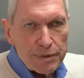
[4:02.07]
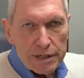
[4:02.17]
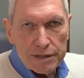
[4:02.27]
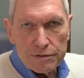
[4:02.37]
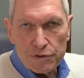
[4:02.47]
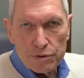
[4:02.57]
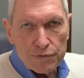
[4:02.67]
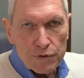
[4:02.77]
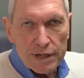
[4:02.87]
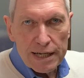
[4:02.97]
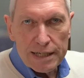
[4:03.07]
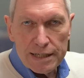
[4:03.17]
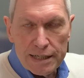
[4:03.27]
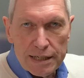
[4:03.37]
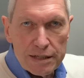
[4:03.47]
be true for
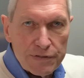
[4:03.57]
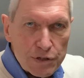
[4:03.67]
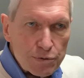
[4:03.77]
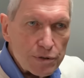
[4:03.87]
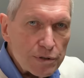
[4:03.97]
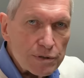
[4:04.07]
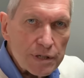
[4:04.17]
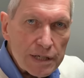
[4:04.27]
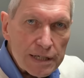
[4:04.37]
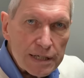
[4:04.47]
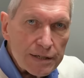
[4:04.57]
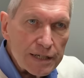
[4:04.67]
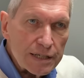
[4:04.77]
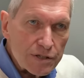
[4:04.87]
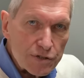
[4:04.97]
any individual
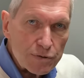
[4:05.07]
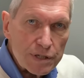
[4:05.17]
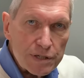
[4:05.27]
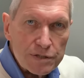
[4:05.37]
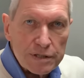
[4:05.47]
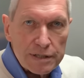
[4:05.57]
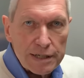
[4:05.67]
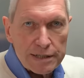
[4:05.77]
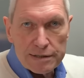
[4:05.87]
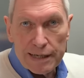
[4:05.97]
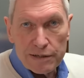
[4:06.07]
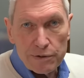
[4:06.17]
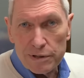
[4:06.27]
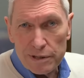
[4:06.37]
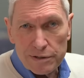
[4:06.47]
industries, like
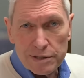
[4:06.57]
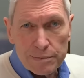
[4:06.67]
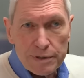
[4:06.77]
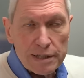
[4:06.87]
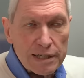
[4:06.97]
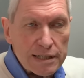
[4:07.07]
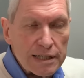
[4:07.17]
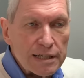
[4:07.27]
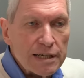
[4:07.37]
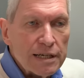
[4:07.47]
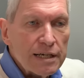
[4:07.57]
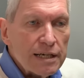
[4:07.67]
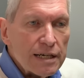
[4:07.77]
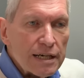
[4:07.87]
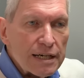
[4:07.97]
oil or something like that.
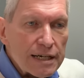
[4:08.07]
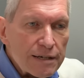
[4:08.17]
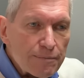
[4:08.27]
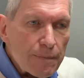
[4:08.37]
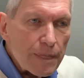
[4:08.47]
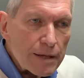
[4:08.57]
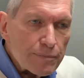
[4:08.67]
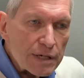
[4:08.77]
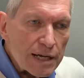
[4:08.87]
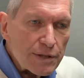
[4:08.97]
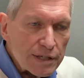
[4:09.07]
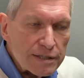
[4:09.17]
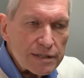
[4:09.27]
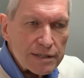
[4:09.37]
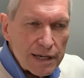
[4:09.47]
But I think
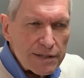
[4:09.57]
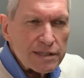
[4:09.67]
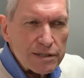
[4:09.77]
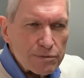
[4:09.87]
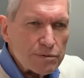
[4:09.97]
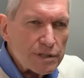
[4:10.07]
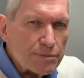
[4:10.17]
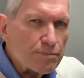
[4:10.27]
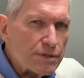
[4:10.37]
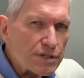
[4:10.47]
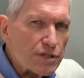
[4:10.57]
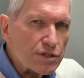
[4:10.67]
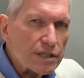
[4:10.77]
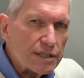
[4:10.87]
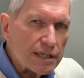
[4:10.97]
they're really
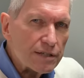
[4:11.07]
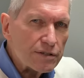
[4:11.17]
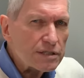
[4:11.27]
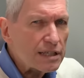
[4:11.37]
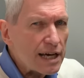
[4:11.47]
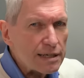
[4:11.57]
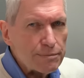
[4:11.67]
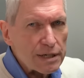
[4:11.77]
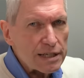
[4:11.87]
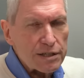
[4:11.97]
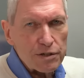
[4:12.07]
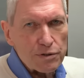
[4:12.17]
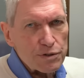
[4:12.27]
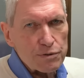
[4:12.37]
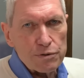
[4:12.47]
positioning down. There's a lot of money that
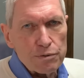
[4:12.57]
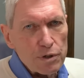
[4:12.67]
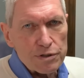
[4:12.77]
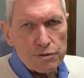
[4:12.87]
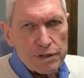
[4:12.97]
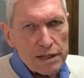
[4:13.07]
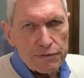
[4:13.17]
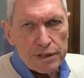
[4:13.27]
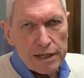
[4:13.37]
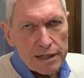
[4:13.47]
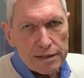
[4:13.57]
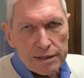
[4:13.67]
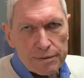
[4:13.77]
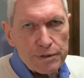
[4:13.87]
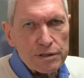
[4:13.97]
goes through Wall Street every day.
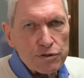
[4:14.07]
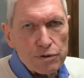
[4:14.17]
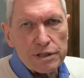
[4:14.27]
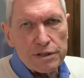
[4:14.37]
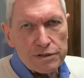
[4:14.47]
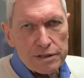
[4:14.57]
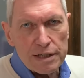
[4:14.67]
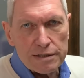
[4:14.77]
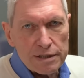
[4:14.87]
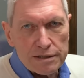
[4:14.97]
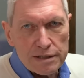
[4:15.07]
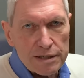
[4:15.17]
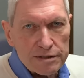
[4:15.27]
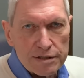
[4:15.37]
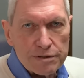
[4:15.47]
Right. I mean, trillions. It's
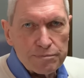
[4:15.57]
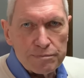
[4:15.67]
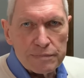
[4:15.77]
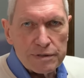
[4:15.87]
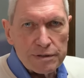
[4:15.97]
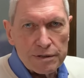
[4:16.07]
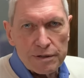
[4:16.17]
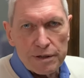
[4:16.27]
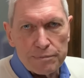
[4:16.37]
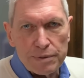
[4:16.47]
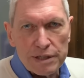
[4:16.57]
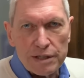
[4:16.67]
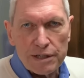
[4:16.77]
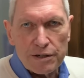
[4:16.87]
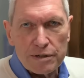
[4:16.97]
not just, you know, a billion
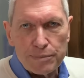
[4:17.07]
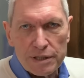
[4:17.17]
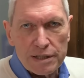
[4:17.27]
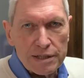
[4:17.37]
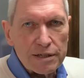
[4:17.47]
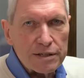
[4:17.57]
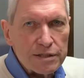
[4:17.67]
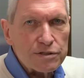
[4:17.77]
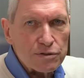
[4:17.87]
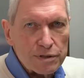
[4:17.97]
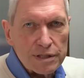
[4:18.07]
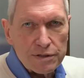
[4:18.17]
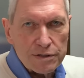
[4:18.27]
here and a billion there. It's trillions.